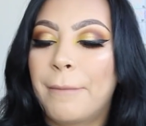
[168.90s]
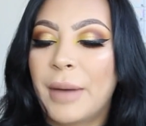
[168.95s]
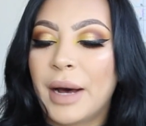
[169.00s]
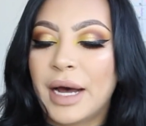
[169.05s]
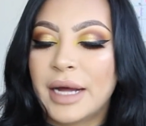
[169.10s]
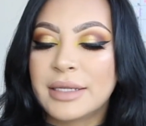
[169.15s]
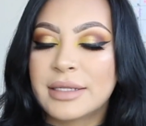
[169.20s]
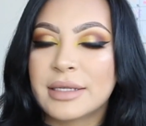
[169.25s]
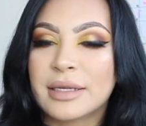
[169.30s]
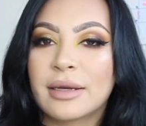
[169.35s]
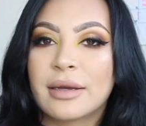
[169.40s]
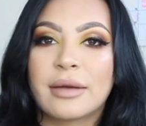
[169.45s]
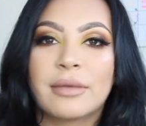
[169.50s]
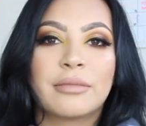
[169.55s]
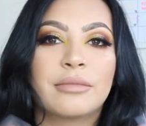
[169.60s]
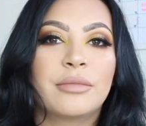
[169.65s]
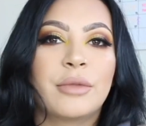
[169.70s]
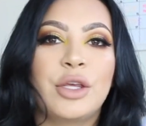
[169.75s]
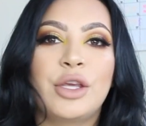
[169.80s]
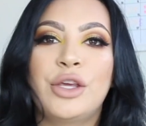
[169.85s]
But
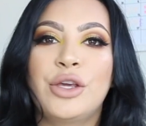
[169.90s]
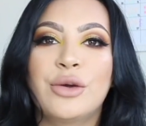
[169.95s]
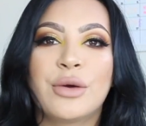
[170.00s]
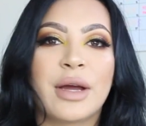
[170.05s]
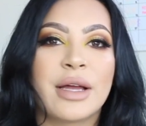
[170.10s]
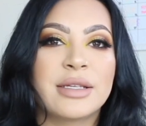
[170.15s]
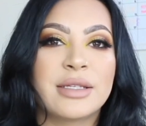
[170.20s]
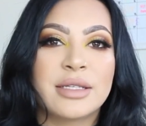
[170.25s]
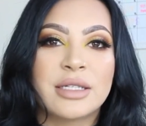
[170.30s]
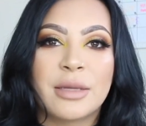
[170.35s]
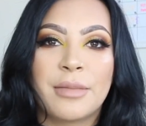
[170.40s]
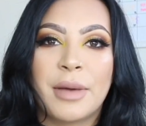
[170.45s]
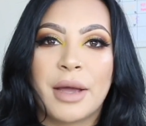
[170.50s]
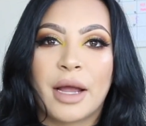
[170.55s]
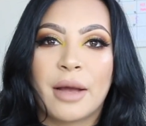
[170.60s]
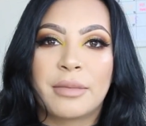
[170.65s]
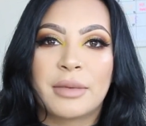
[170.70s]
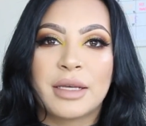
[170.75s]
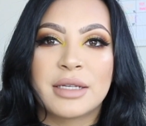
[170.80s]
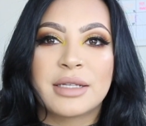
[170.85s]
you guys need to
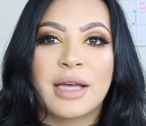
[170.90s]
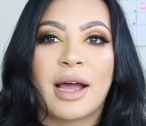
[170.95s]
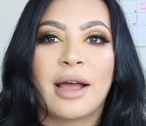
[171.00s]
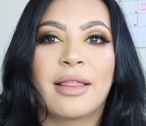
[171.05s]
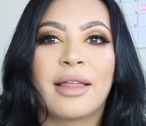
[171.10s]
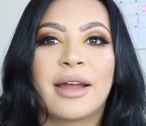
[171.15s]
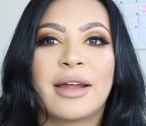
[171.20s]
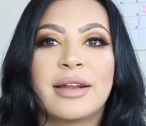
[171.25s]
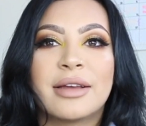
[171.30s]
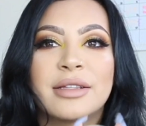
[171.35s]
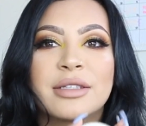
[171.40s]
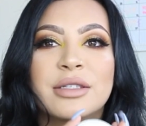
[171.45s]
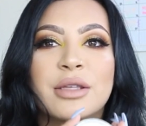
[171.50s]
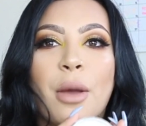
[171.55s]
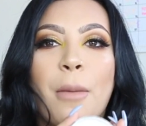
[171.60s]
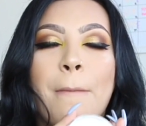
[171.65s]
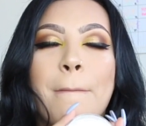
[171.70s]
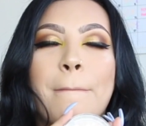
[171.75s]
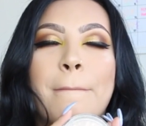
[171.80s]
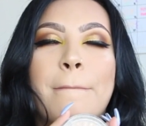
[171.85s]
pick up this highlight.
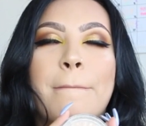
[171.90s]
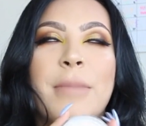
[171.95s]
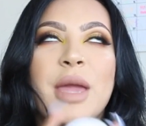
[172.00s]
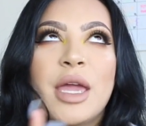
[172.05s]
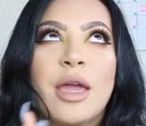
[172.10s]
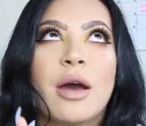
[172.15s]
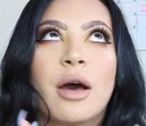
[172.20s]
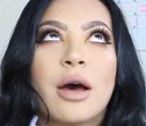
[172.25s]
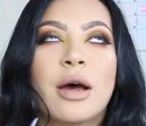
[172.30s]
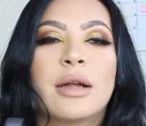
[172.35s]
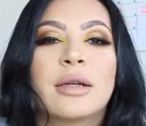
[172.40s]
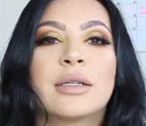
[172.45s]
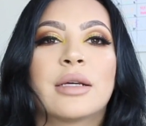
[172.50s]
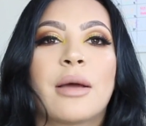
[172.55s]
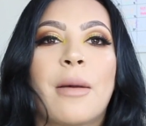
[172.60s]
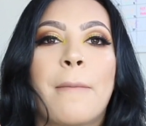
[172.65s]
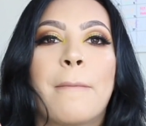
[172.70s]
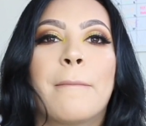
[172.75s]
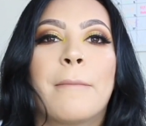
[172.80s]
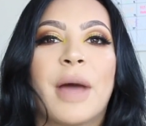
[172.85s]
It's beyond
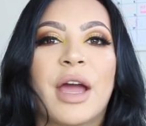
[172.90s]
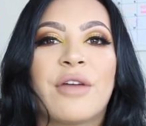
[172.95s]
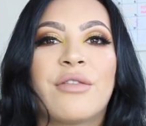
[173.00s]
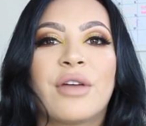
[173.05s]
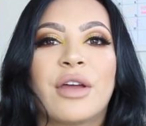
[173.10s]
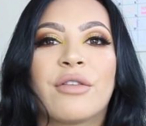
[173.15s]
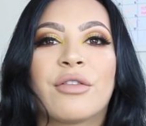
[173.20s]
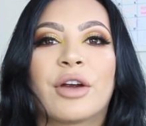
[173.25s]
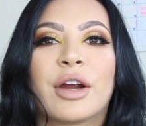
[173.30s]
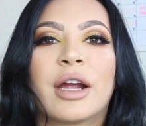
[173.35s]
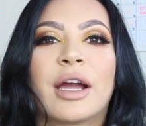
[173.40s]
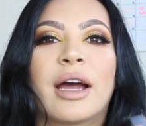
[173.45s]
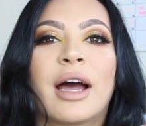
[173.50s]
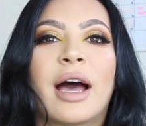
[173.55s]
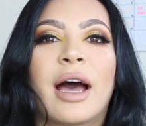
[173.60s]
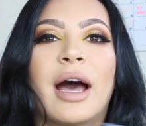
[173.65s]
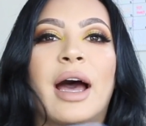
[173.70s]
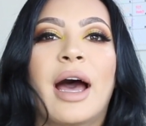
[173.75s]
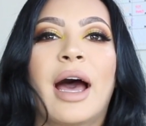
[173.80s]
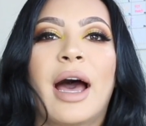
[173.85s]
my favorite.
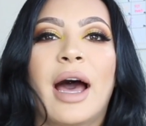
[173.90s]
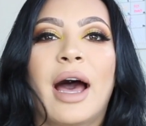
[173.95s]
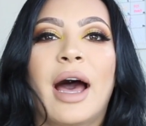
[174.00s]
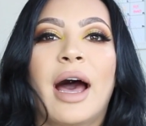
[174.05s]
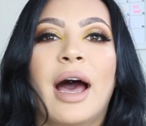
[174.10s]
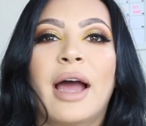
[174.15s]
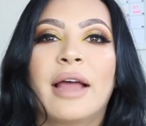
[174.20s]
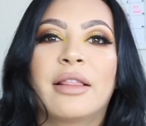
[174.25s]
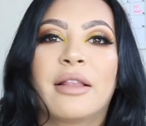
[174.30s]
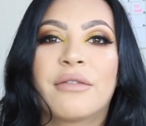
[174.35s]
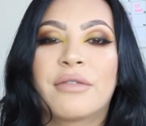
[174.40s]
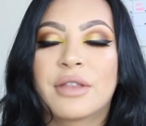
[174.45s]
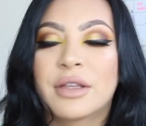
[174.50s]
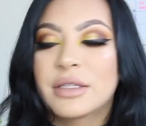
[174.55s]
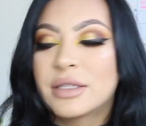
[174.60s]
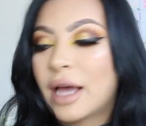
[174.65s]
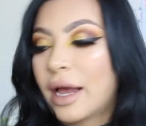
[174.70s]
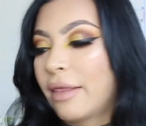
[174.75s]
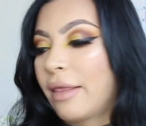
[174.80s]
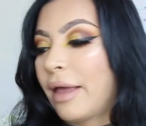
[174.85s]
I love
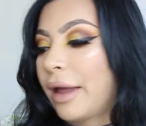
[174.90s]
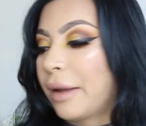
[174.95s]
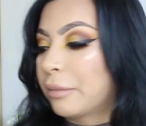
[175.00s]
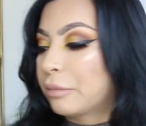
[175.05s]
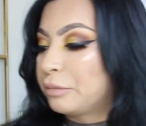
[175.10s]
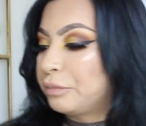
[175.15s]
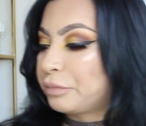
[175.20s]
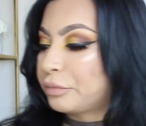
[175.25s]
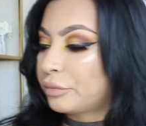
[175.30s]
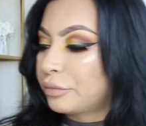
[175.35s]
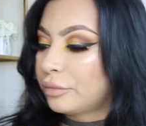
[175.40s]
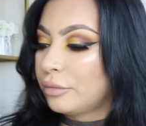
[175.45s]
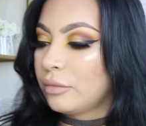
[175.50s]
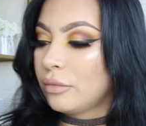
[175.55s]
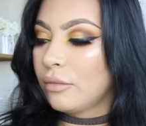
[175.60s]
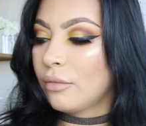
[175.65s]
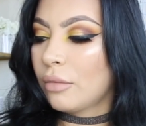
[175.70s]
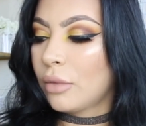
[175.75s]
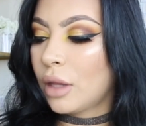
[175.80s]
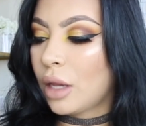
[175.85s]
this highlight.
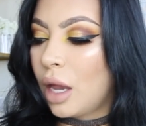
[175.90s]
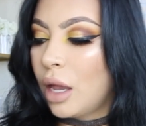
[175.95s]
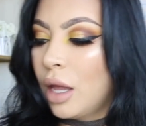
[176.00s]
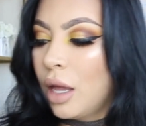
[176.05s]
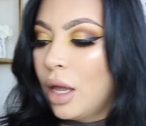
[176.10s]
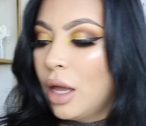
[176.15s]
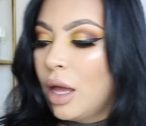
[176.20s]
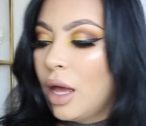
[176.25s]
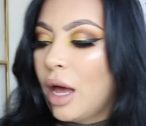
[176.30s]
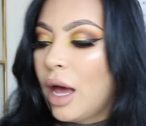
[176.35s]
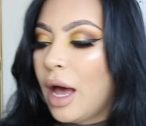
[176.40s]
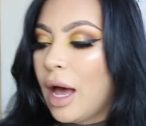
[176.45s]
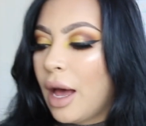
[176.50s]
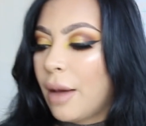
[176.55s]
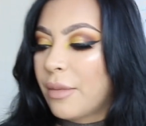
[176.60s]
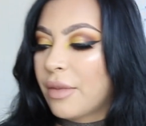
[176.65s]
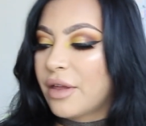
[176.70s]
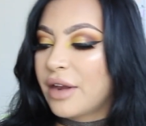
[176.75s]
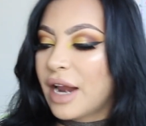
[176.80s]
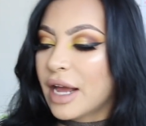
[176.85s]

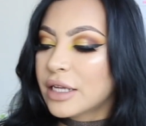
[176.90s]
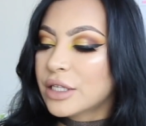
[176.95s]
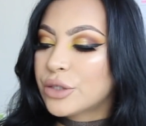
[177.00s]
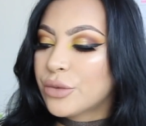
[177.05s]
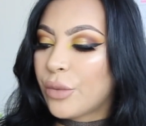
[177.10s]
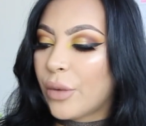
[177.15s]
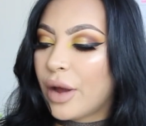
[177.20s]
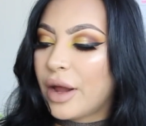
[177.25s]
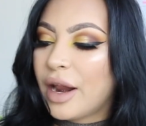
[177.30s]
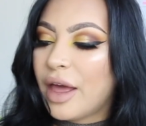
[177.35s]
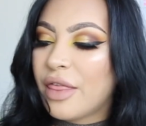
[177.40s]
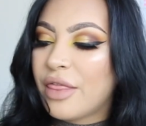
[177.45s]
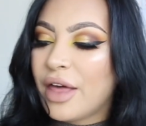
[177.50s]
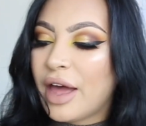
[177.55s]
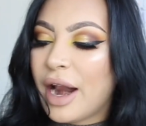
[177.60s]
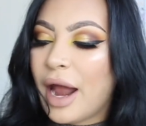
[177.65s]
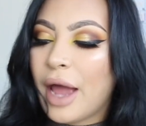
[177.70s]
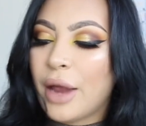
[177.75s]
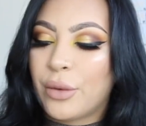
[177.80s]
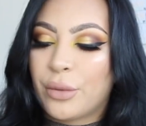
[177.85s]
Um, the next one
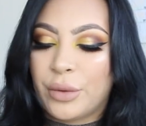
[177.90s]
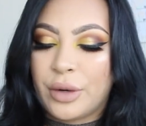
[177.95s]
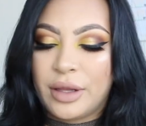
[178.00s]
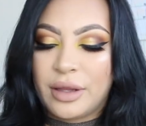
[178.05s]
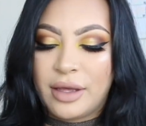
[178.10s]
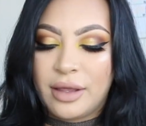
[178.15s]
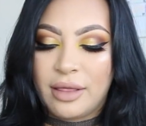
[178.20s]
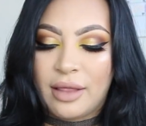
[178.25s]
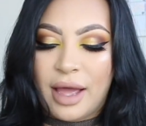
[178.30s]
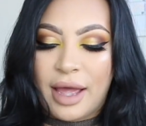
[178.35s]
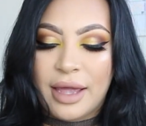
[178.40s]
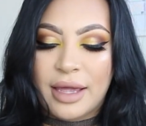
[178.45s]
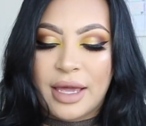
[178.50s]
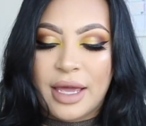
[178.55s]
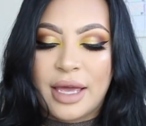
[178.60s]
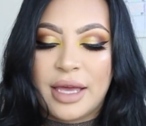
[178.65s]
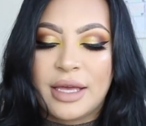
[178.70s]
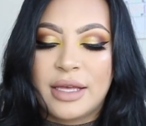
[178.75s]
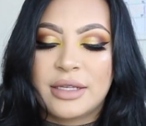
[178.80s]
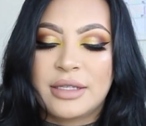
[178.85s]
that I really
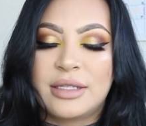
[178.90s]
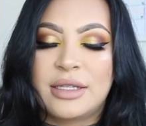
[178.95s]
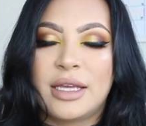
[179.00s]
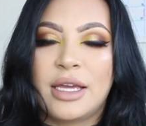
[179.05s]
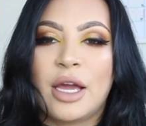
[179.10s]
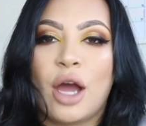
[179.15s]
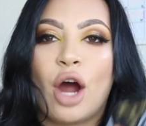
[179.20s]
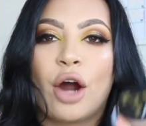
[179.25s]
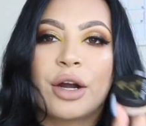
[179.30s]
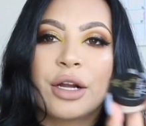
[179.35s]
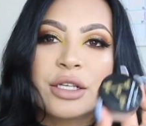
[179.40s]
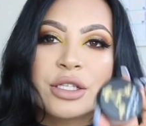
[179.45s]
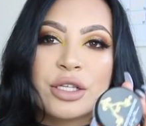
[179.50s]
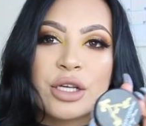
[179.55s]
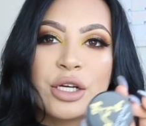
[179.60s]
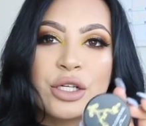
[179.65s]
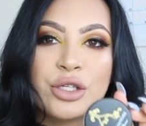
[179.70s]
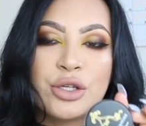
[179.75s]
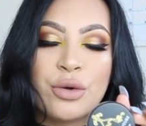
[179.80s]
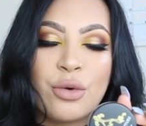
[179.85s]
like is the Artist
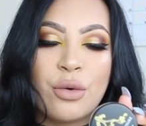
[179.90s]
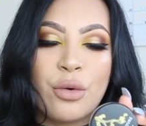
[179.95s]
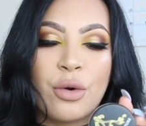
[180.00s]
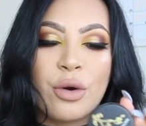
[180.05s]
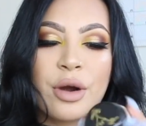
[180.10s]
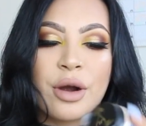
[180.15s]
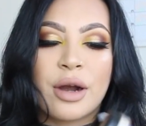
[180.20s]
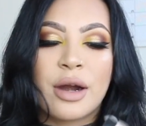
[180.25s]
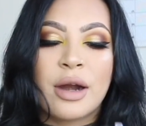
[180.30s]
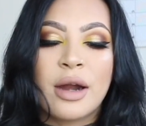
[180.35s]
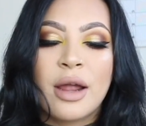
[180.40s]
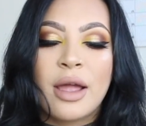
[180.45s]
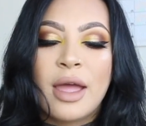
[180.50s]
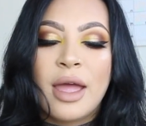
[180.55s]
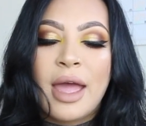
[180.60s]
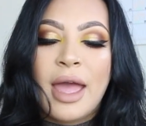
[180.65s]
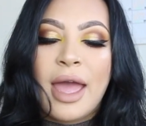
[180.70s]
Couture.